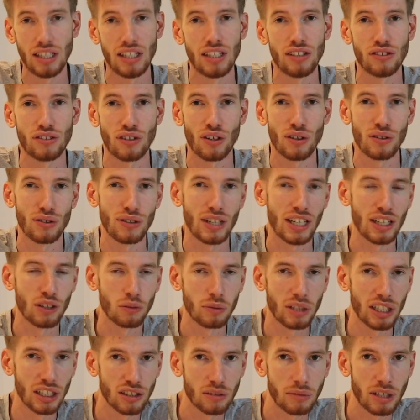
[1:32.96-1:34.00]
So it'll be
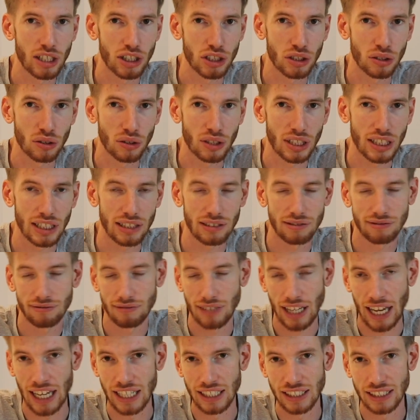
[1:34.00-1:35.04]
a little bit shorter,
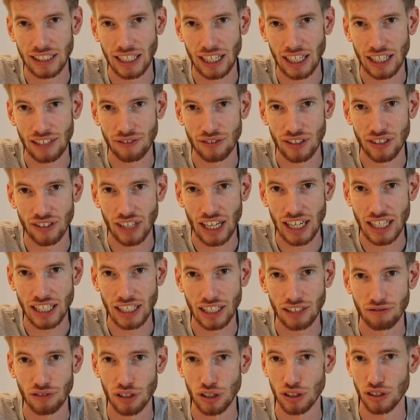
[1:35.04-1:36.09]
and if there's any
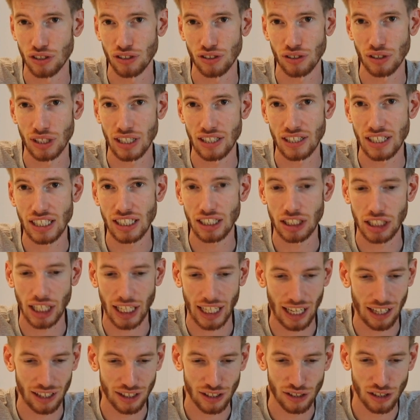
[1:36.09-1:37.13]
confusions or anything, check
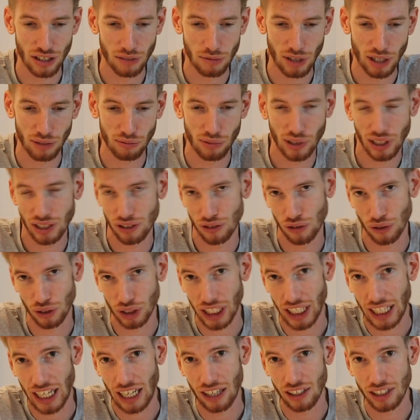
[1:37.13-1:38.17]
out the UniMelb one or
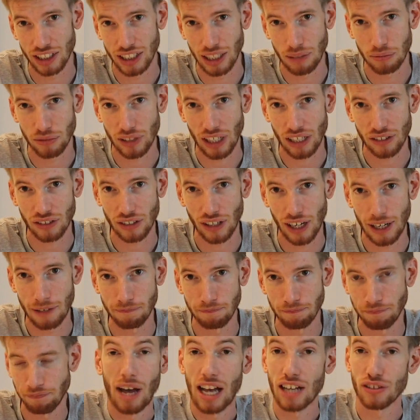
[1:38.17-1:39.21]
check out the Gemsas guide.
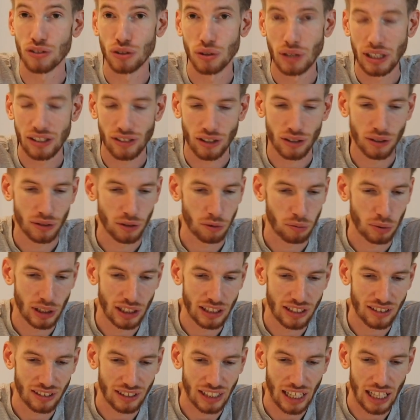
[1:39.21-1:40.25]
As always, I always put a
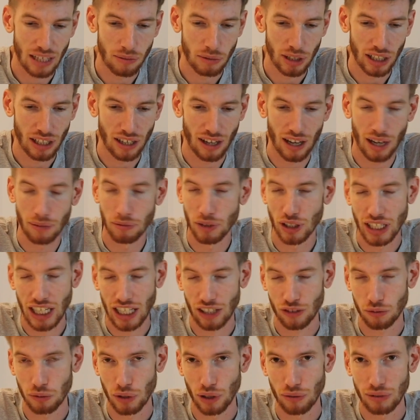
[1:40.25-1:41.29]
disclaimer. I'm not an
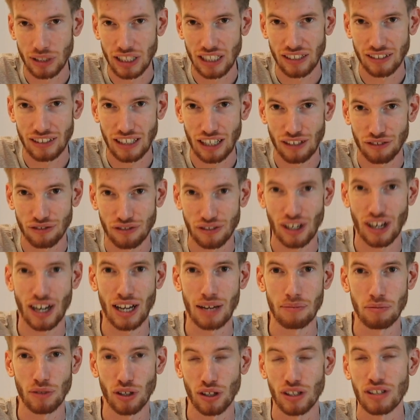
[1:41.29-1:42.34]
expert with this stuff.
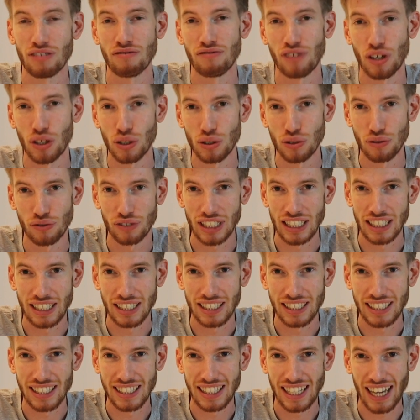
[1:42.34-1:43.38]
I'm not involved in
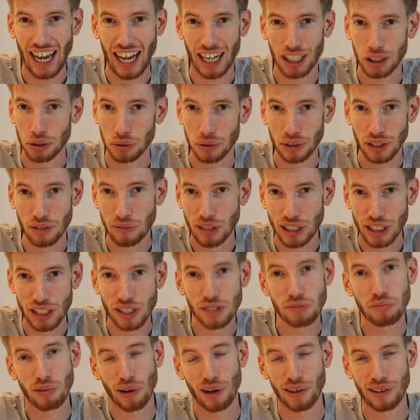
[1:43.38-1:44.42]
the actual admissions
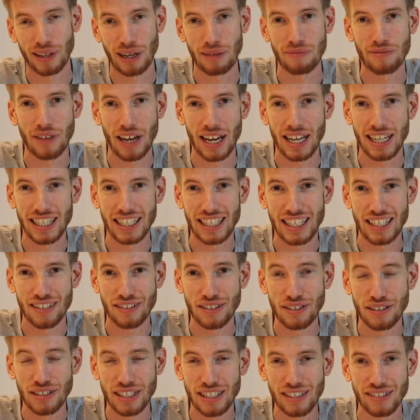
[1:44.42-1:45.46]
program for any of these
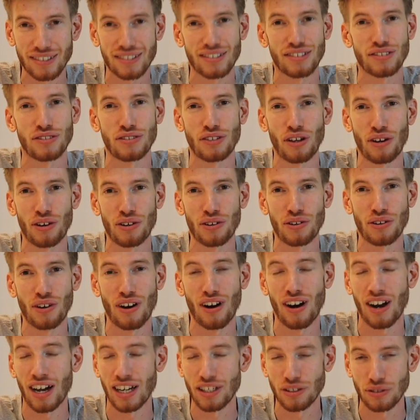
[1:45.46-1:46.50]
unis. So
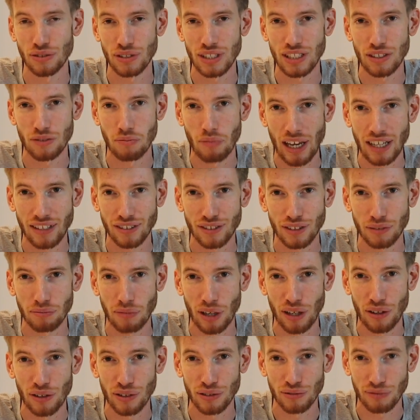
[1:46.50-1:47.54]
I do this based on
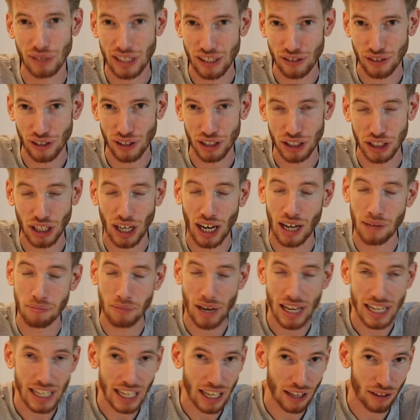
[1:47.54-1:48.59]
my own research. I
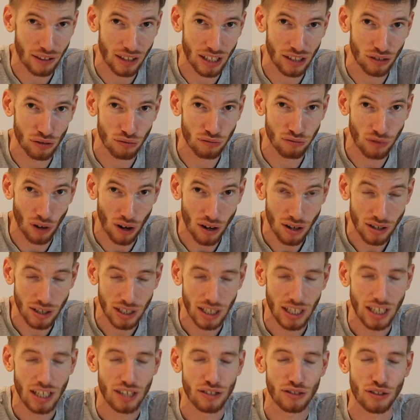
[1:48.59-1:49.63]
may get things wrong.
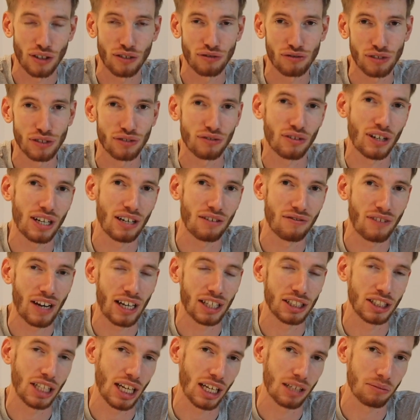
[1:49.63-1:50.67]
So feel free to fact
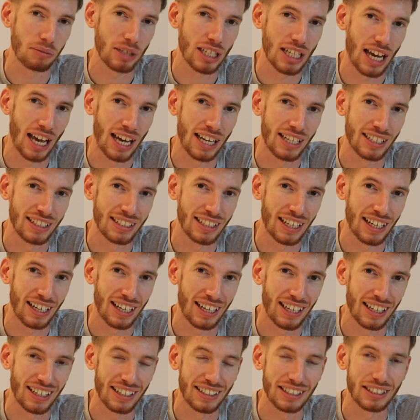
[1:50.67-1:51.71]
check me
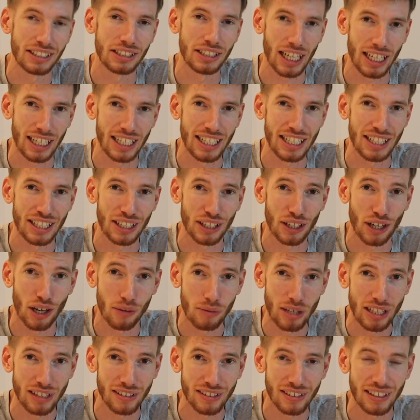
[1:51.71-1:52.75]
and check it in the
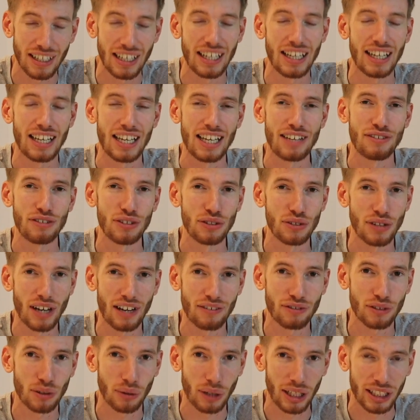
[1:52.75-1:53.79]
comments. If you do
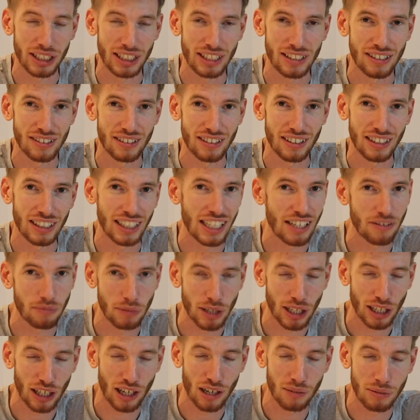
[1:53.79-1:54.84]
have questions, leave me
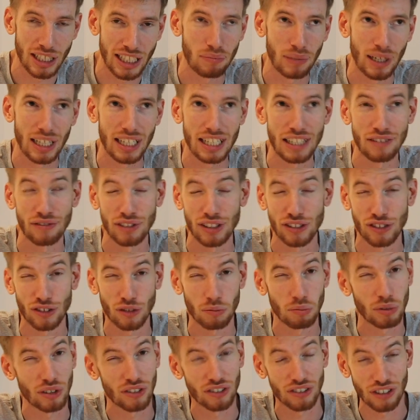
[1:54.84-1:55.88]
a comment. But if it's
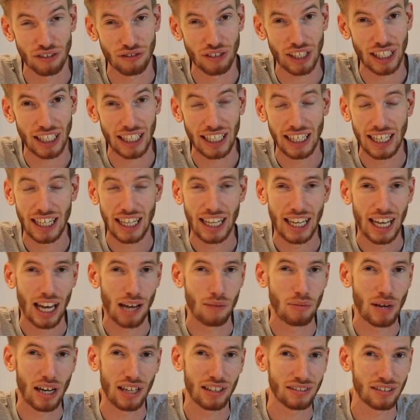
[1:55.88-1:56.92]
specific
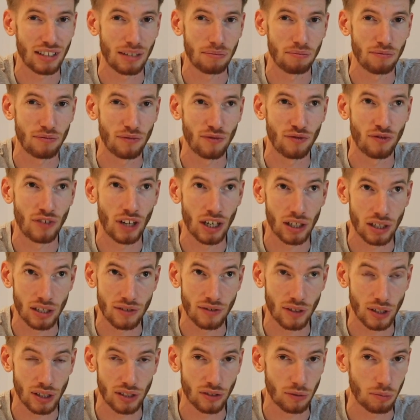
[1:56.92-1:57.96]
about some very,
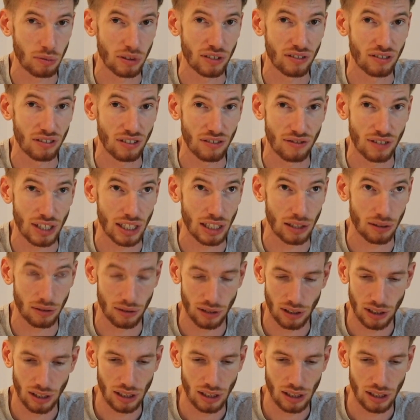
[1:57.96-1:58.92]
very specific,